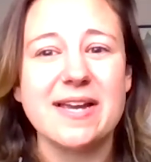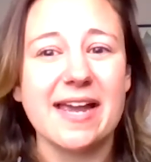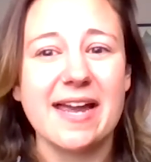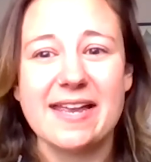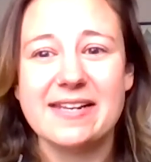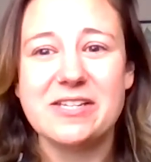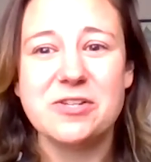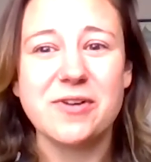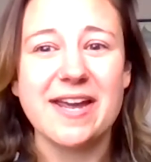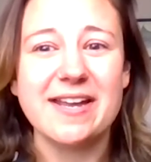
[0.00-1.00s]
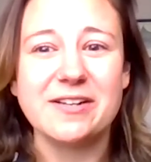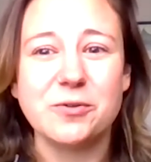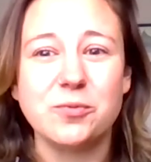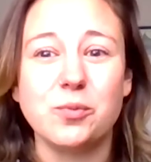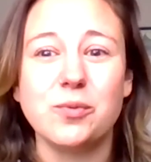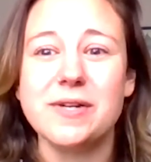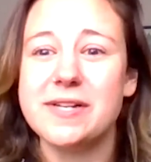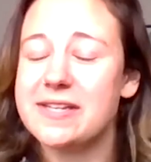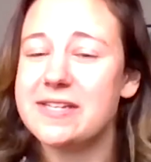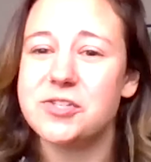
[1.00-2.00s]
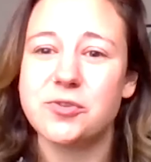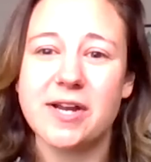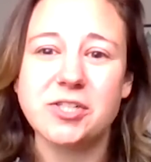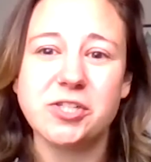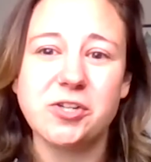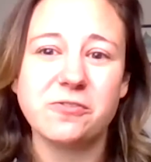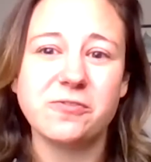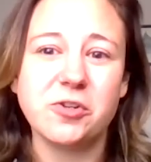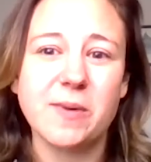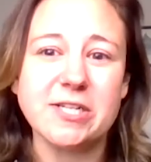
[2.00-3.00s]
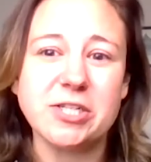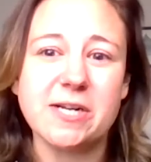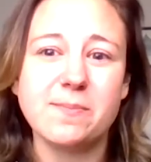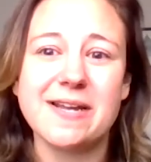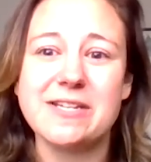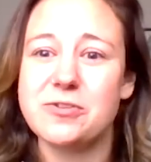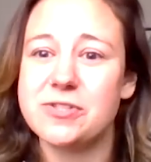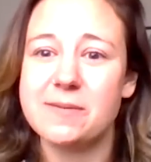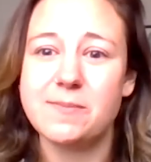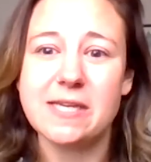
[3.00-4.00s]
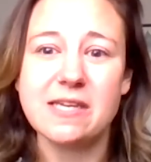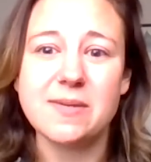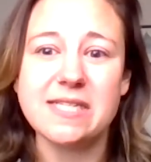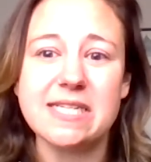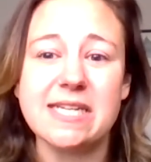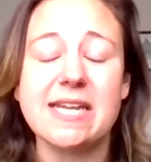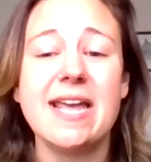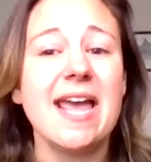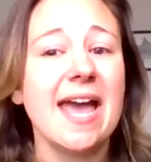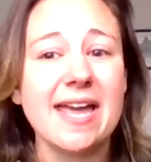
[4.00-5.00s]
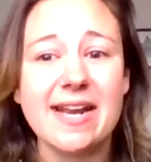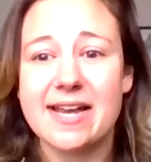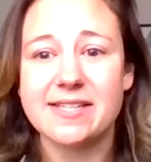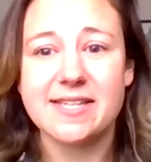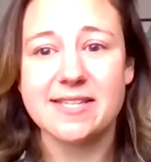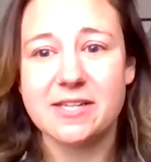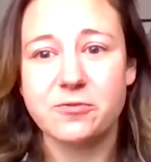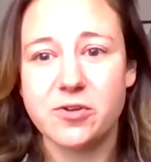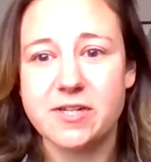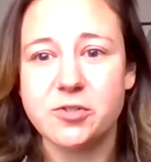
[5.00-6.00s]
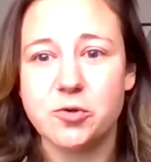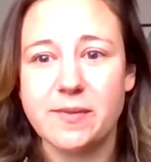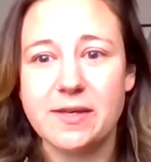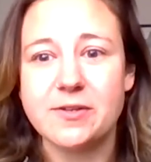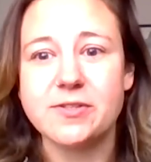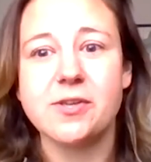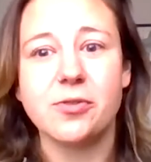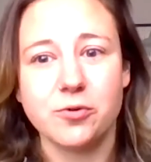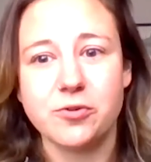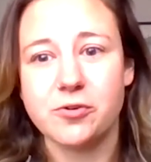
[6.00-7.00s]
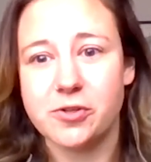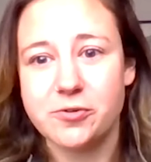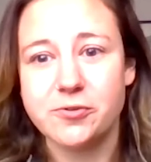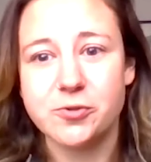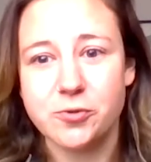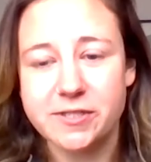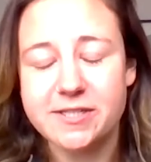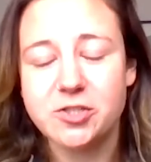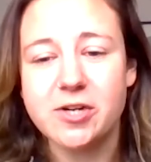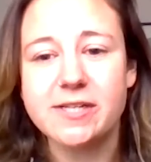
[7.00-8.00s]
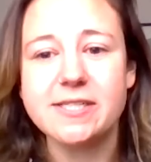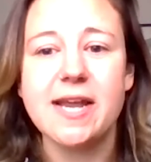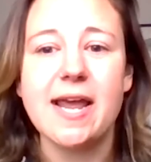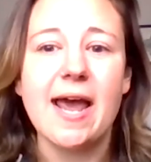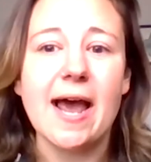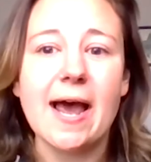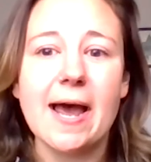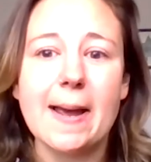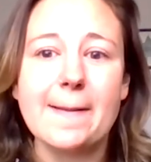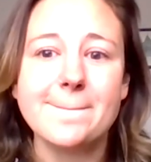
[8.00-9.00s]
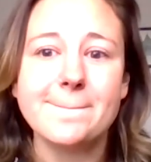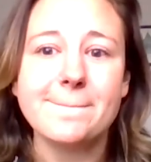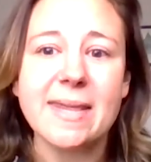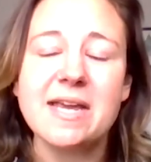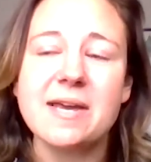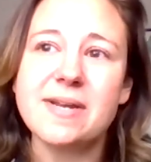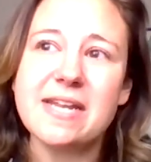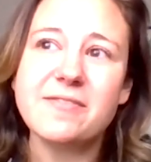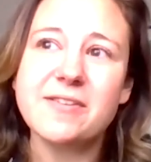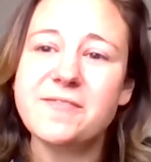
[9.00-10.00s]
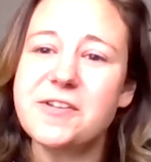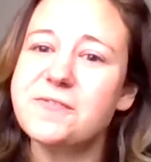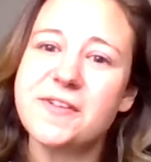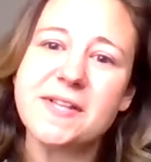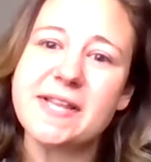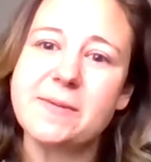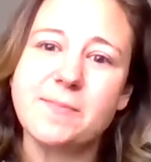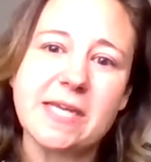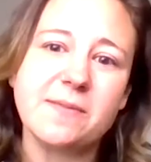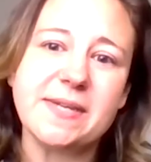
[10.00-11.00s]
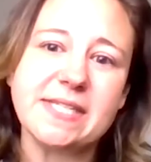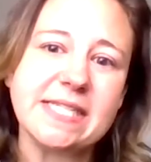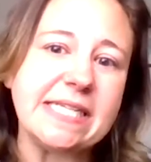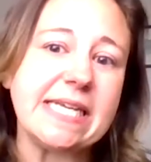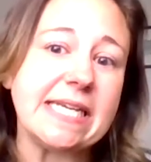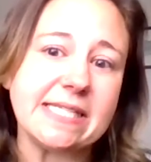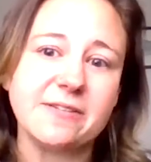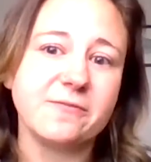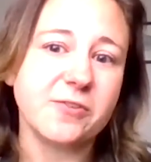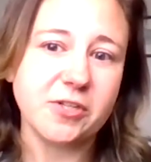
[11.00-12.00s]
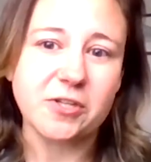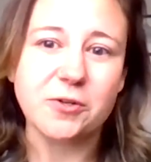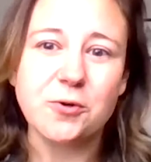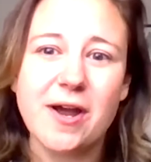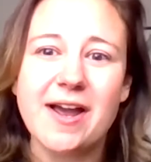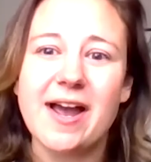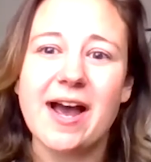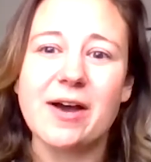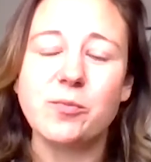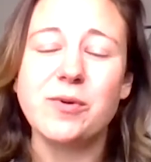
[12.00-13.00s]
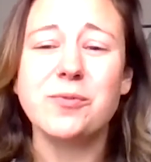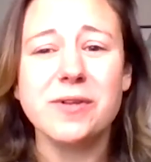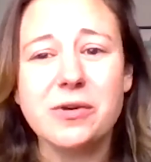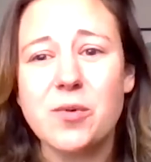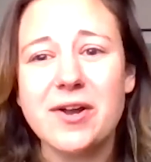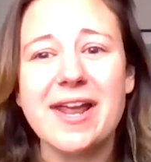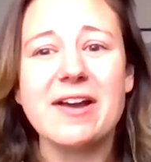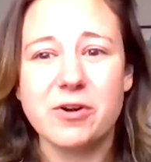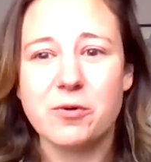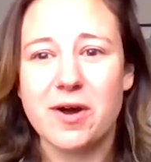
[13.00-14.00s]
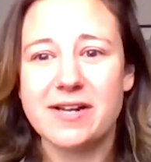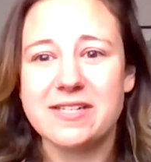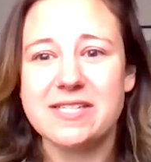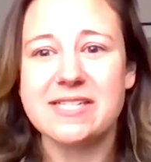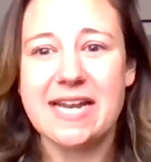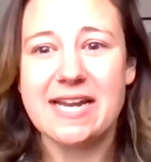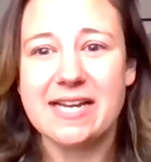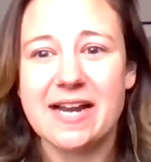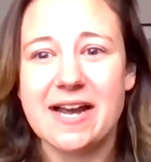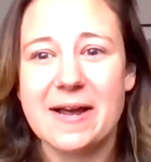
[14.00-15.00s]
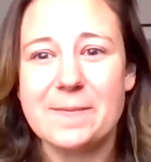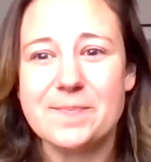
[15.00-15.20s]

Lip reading: Again, you can really stretch your food budget by using PEBT and accessing free school meals through your local school district. But even if you feel like PEBT isn't for you, we really want everyone to take